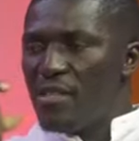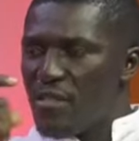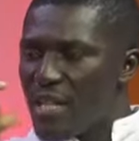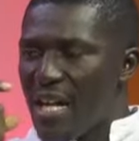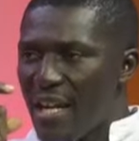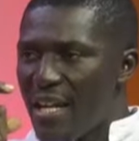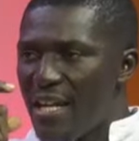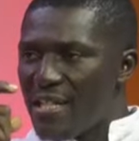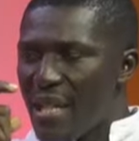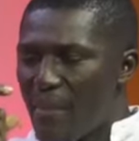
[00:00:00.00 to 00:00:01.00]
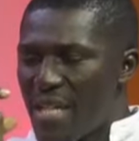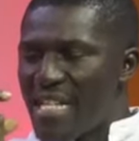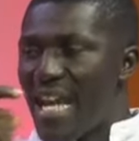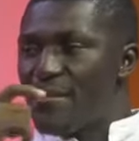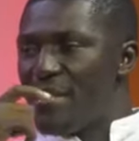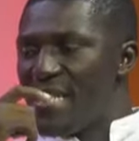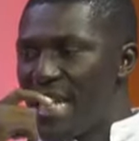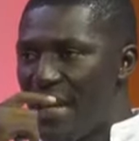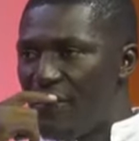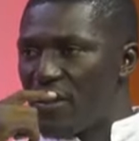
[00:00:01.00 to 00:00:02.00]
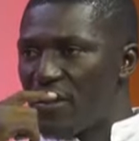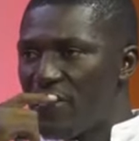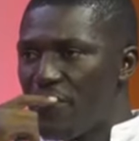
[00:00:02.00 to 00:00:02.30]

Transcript: The person has been saved.